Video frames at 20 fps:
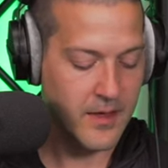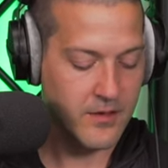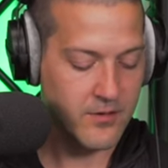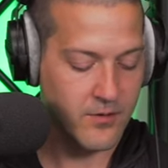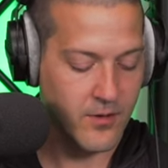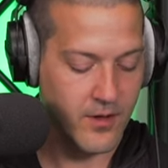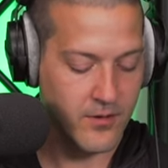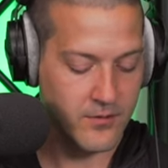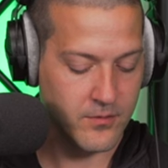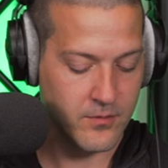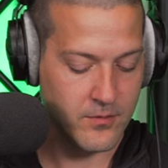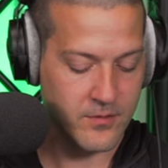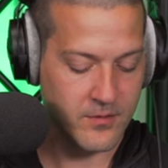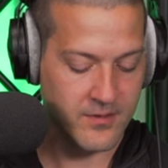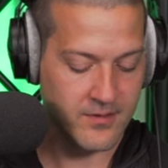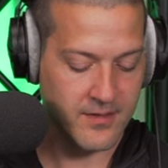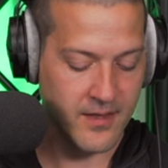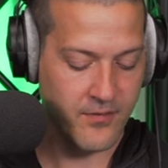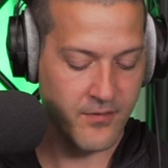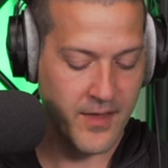So I'll
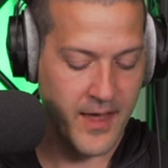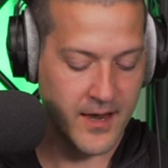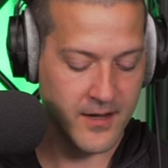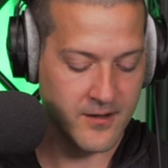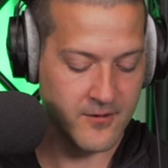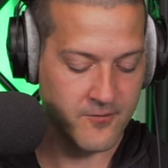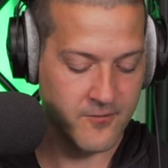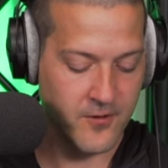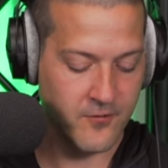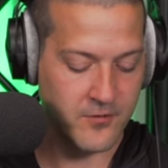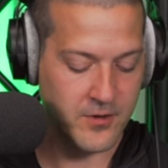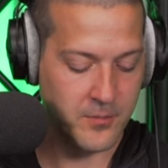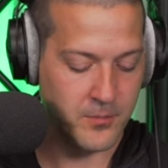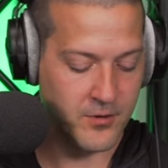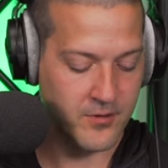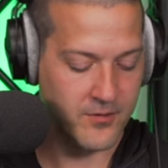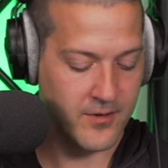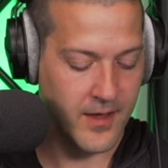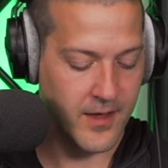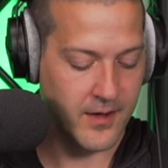set that to fifty
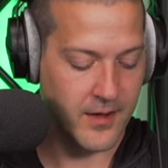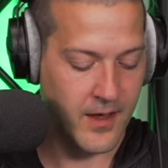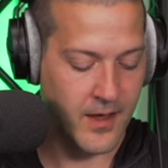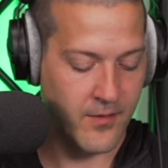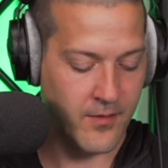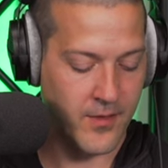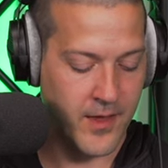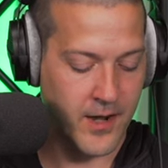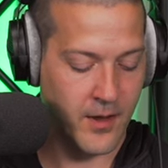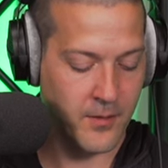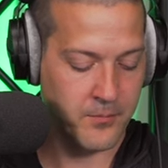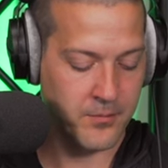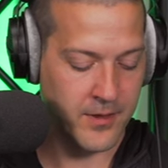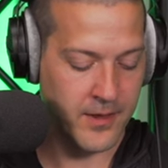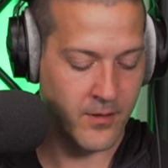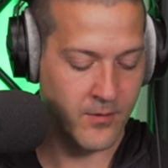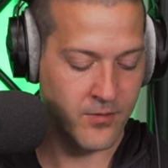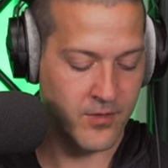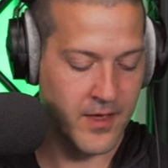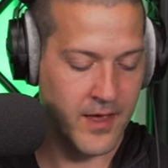percent and then I'll
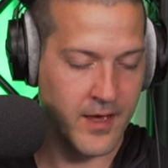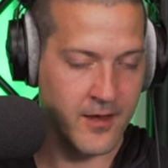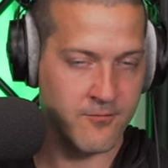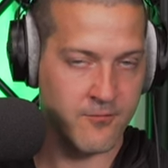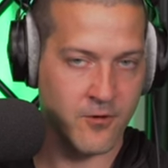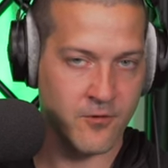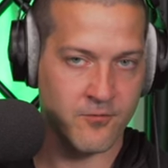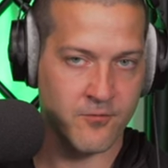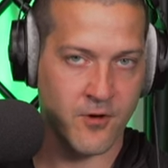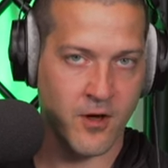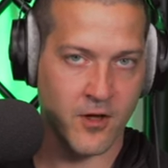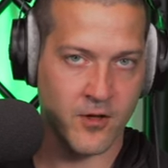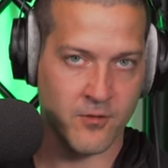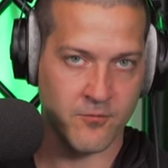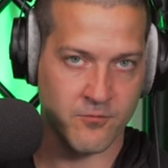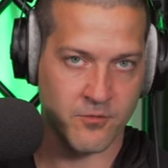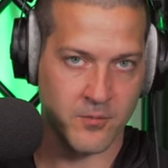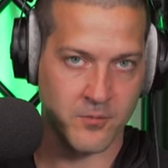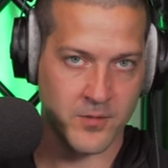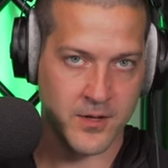play with the headphone
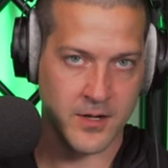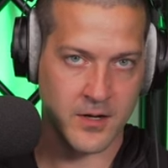volume from